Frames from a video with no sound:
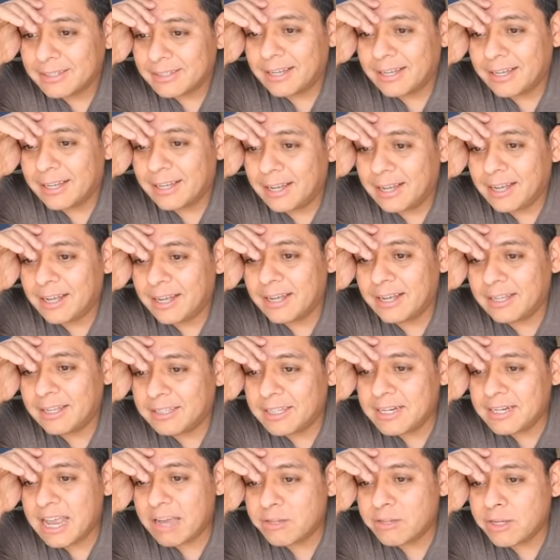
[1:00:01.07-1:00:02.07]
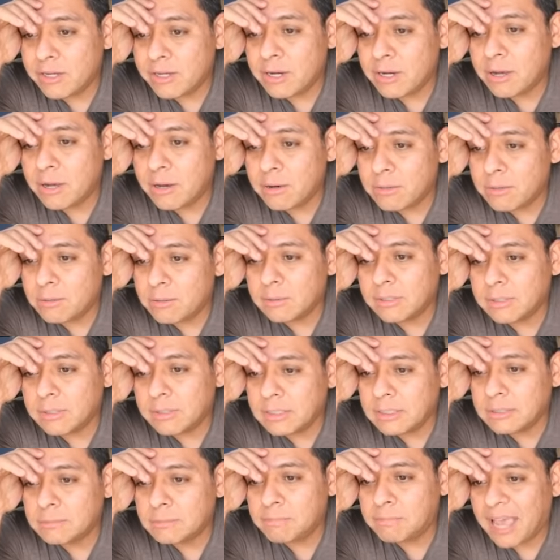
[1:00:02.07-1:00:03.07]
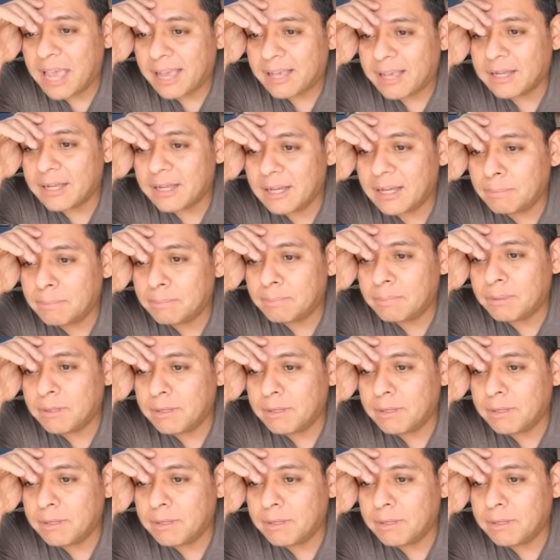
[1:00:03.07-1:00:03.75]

The Now You Know is back up.